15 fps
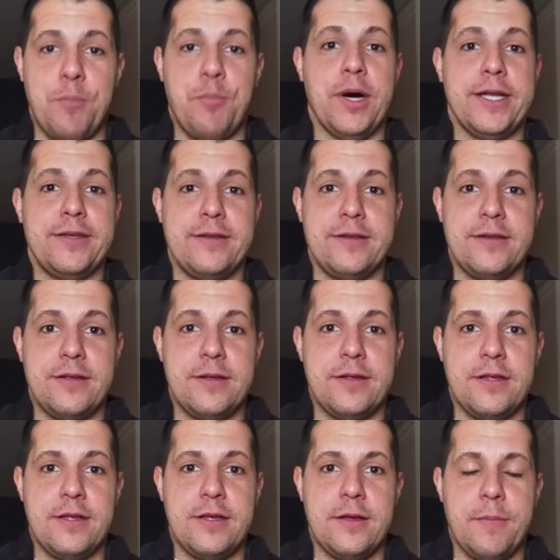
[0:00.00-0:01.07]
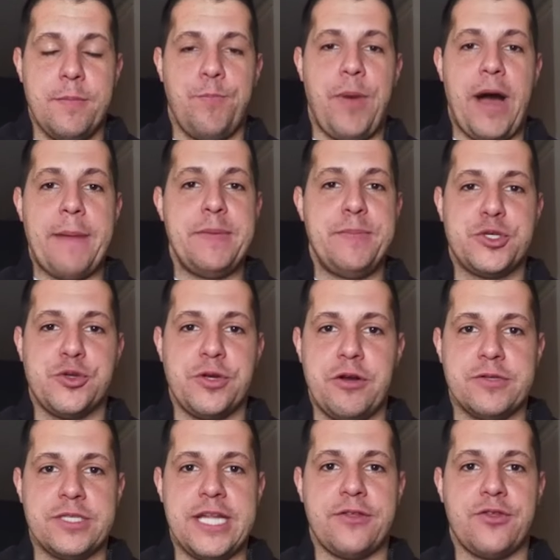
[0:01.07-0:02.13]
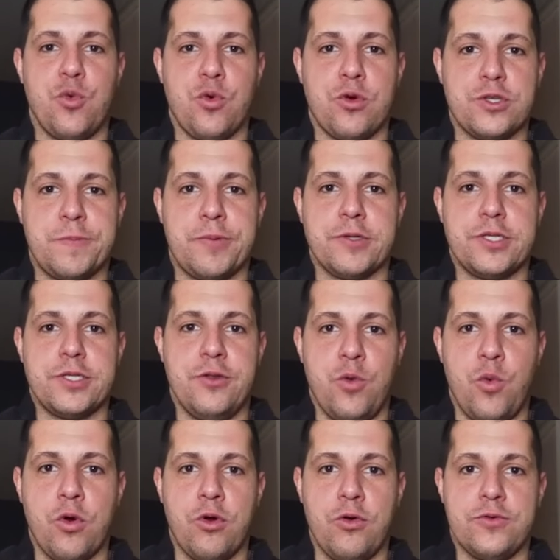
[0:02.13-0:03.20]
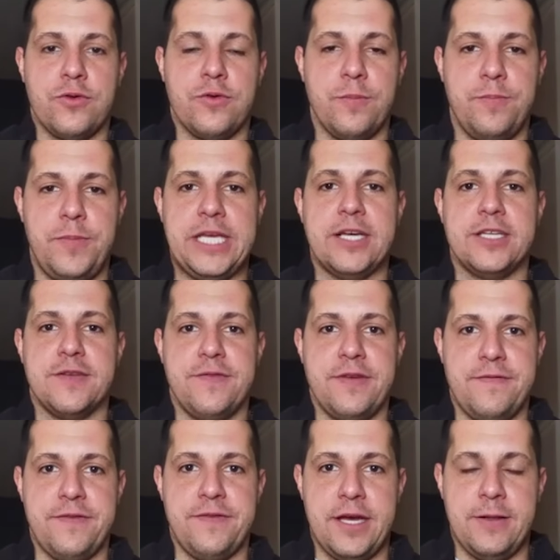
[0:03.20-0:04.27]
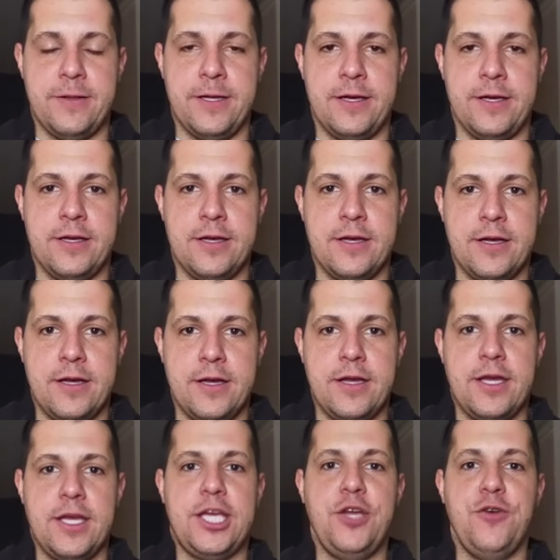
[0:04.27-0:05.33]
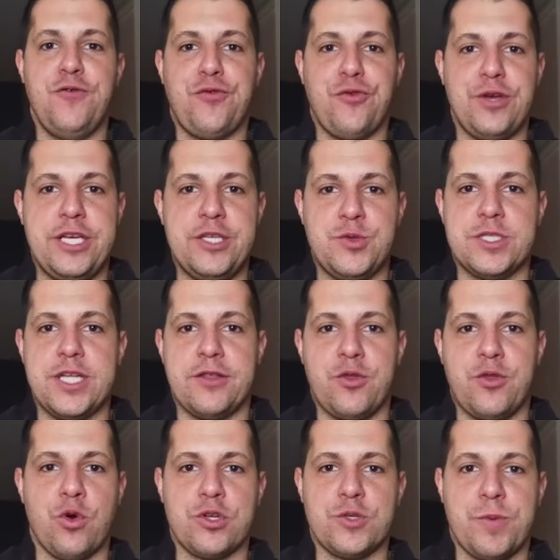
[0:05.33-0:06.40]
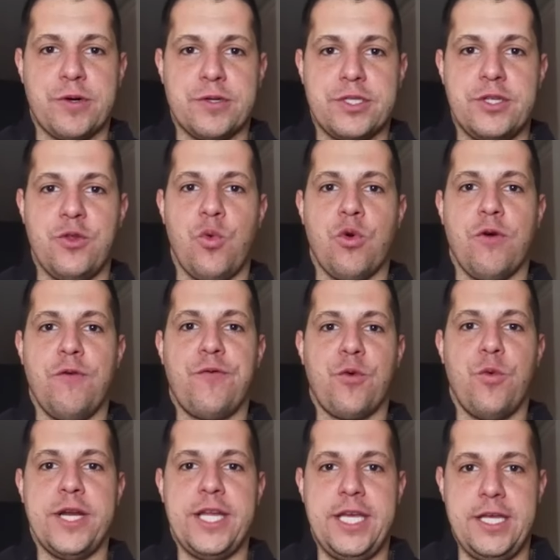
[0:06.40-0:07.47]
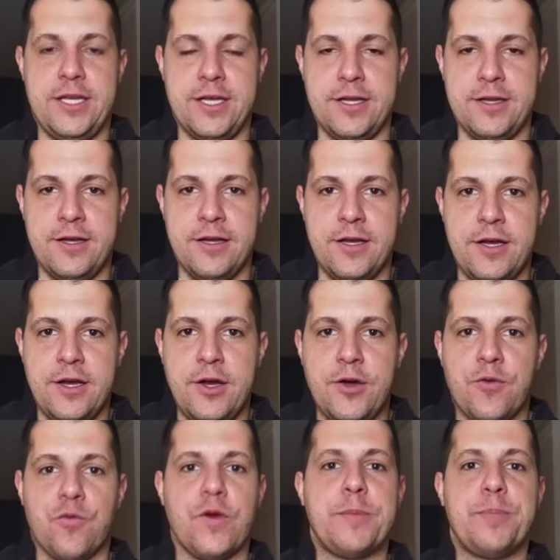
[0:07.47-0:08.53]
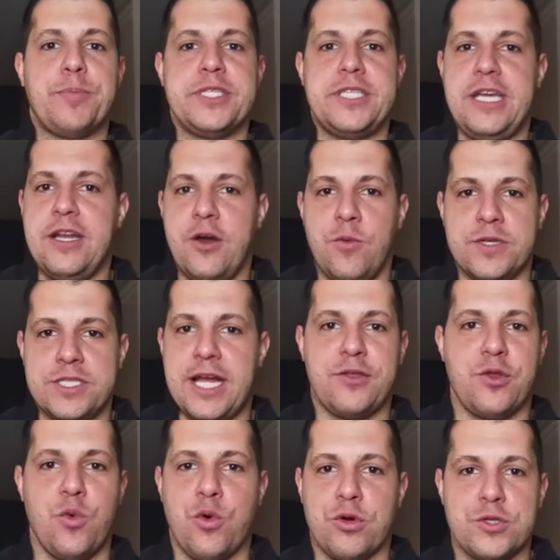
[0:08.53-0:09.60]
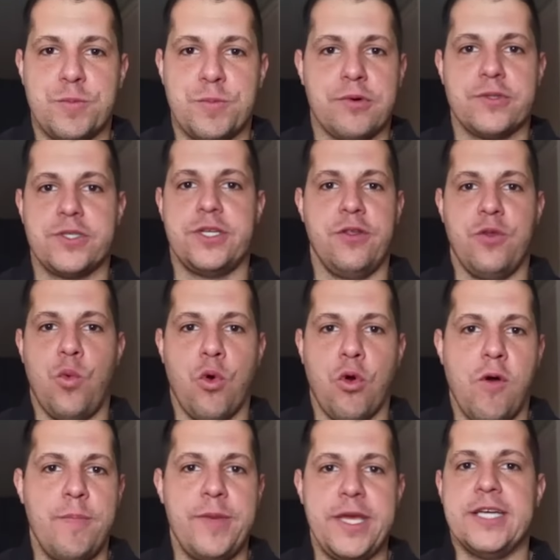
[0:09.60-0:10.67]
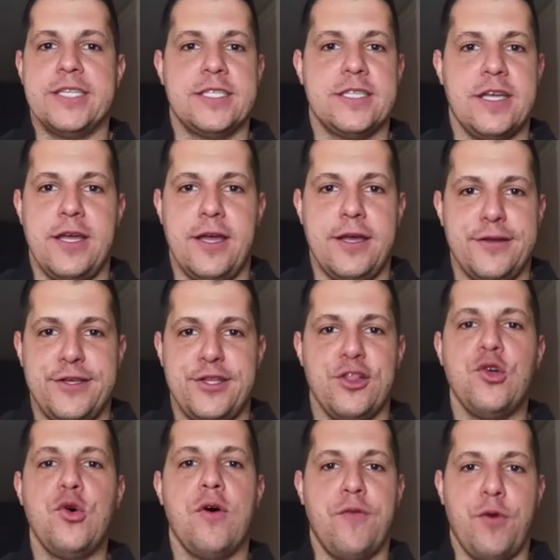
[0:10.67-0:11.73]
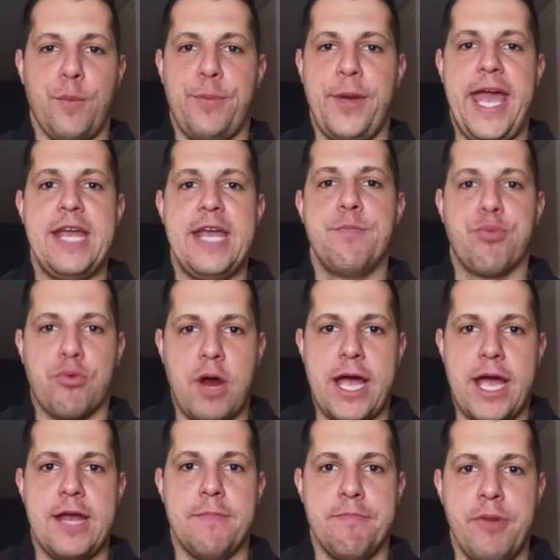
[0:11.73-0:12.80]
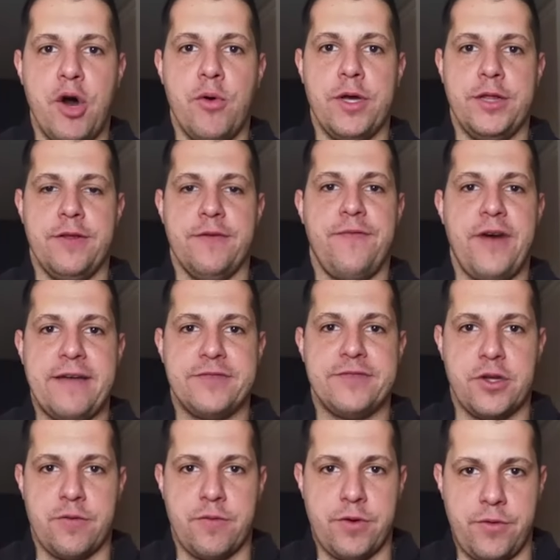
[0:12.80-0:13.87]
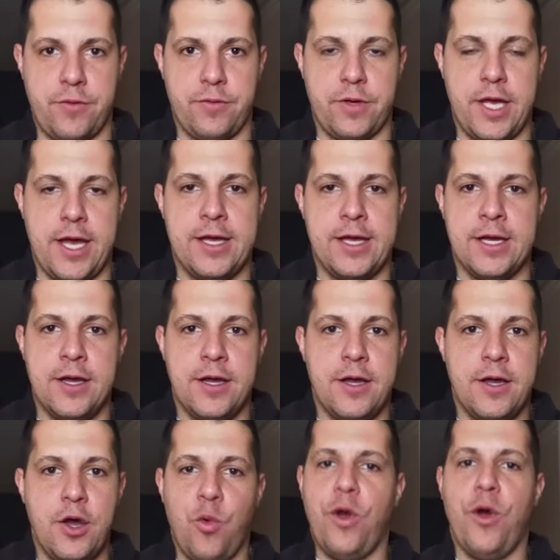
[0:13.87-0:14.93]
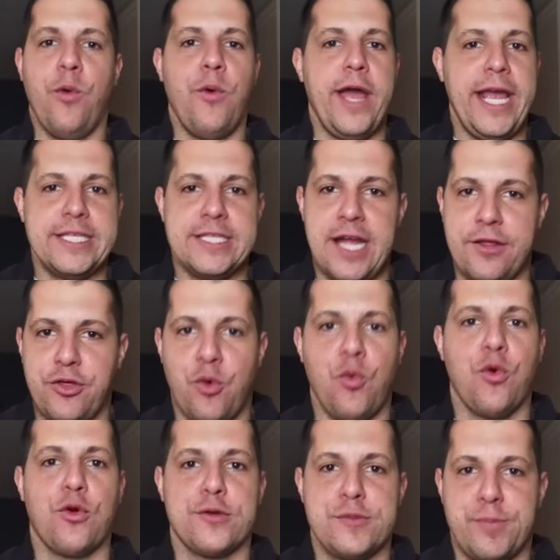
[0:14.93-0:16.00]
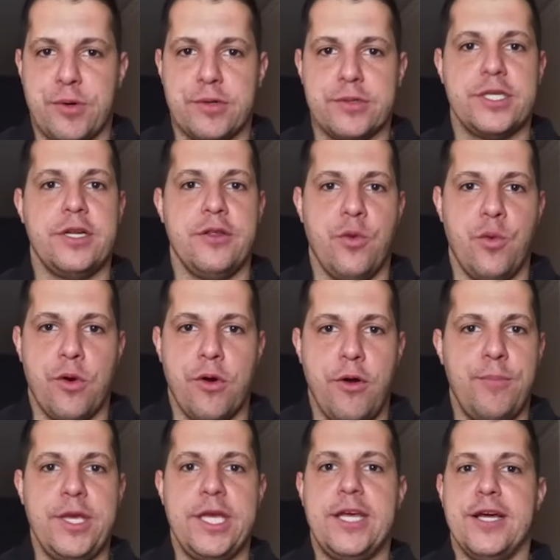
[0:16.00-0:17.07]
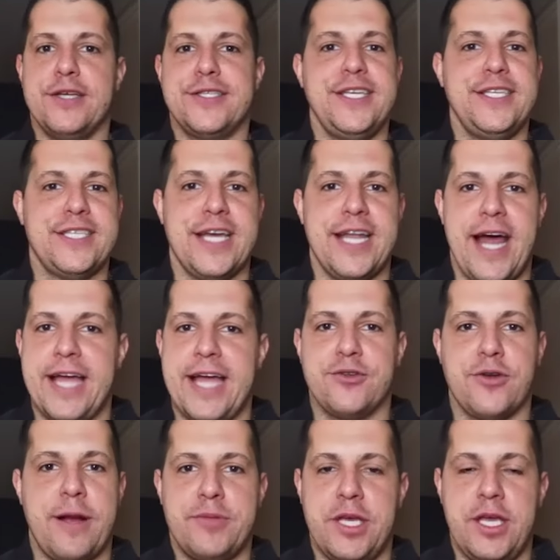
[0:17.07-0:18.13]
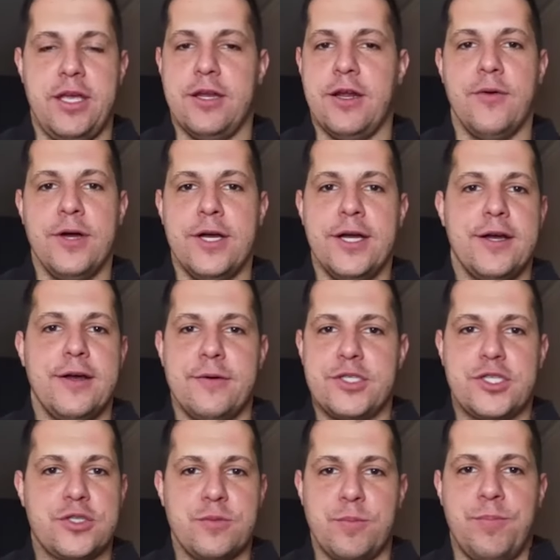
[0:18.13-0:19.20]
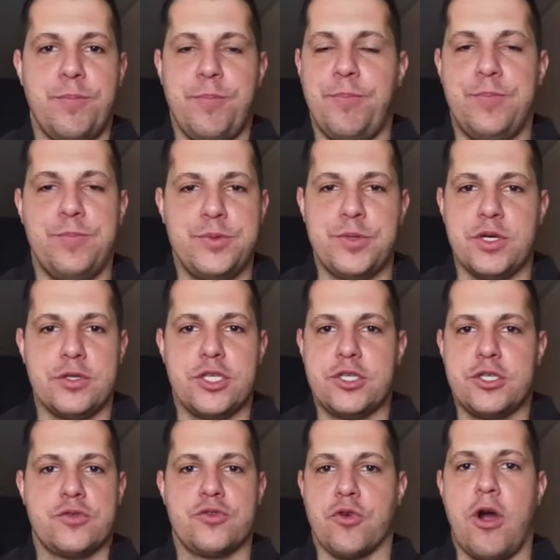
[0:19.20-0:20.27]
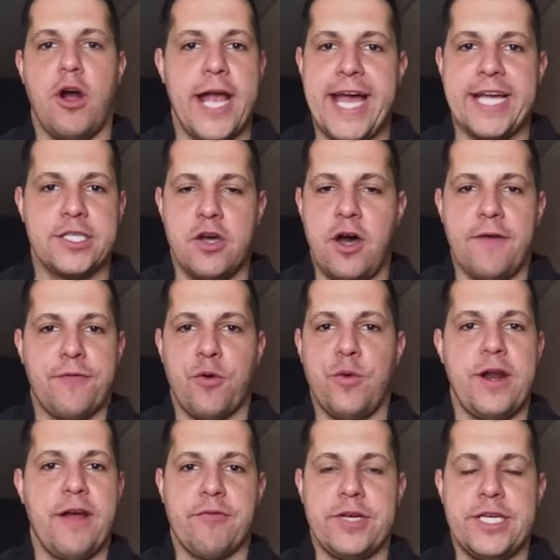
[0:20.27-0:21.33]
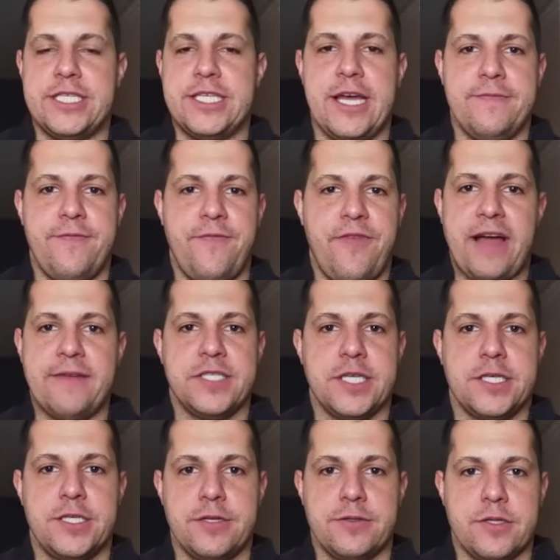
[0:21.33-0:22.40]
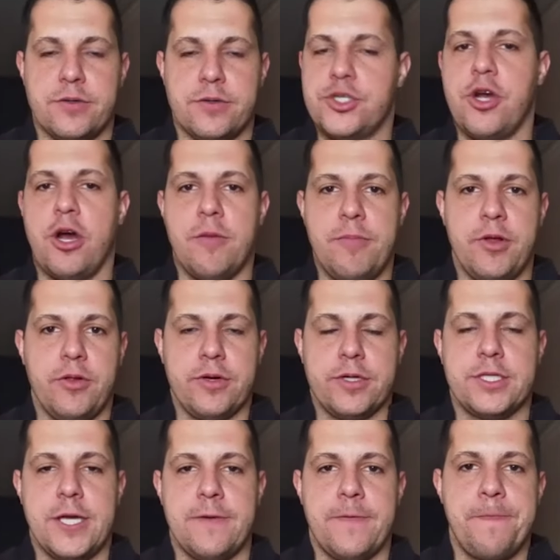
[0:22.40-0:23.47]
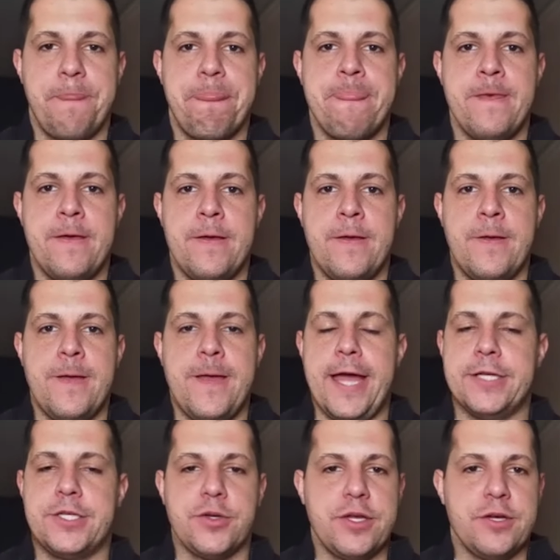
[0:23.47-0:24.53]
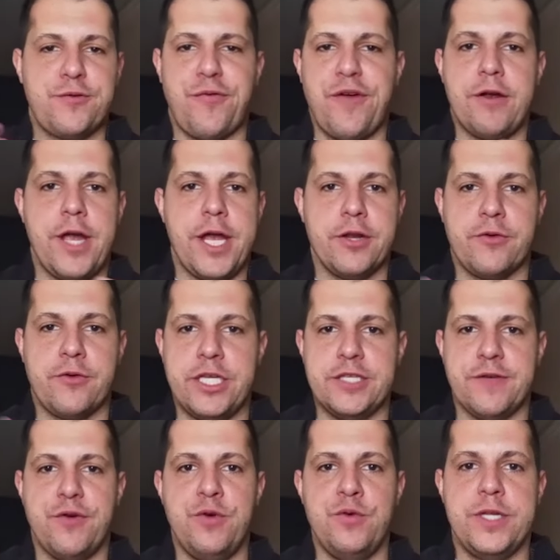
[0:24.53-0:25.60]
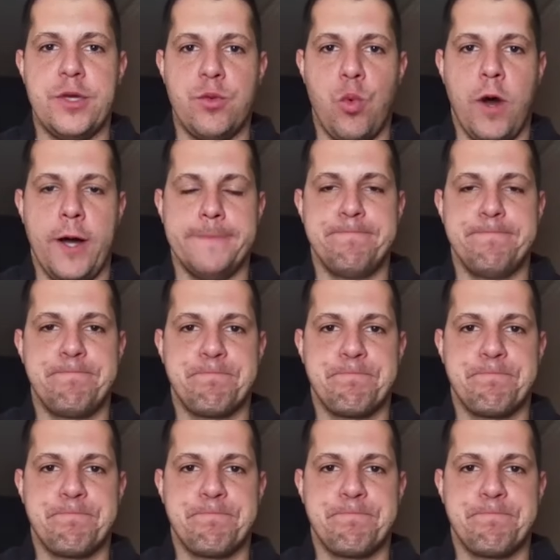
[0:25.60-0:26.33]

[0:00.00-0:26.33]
But Bobby Petrino is not the worst person in the world because of infidelity. Hugh Freeze was not the worst person in the world for what he did. Rick Pitino was not the worst person in the world because eh, Louisville paid Brian Bowen, the five star recruit. Okay. Will Wade's not the worst person in the world because he said, I dropped, you know, s- strong ass off or whatever he said five, six years ago, Sean Miller, etc. And so there's varying degrees of who did what.